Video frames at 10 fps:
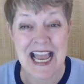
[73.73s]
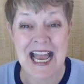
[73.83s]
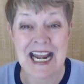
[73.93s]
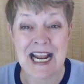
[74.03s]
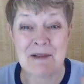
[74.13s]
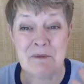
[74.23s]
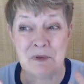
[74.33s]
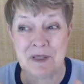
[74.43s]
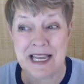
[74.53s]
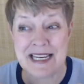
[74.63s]
and I
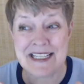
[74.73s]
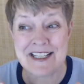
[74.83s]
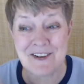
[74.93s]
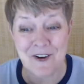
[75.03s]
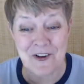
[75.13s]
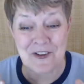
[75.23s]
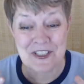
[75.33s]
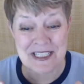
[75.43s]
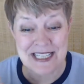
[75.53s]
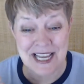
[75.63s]
blend it all
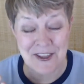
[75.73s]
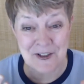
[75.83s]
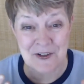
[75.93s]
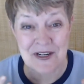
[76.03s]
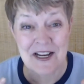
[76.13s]
together